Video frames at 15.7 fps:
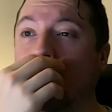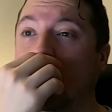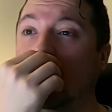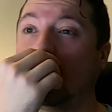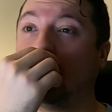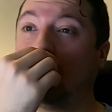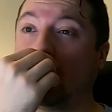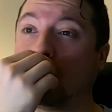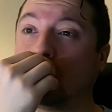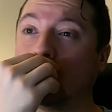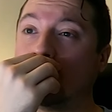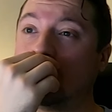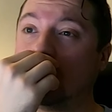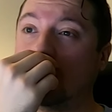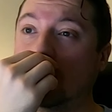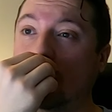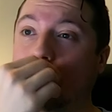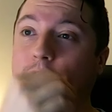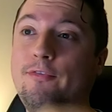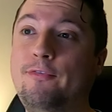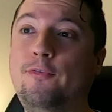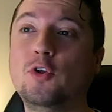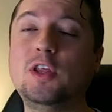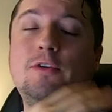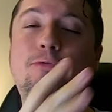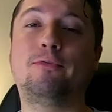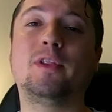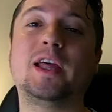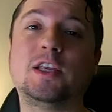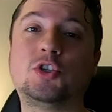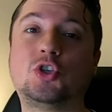we're going to see a fully
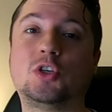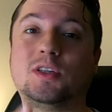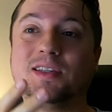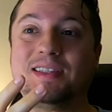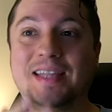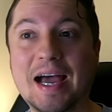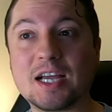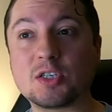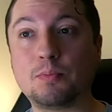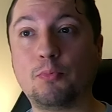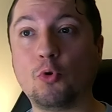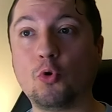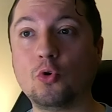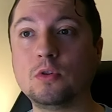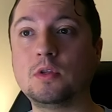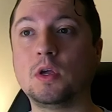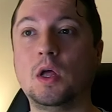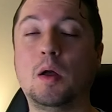fledged dashboard,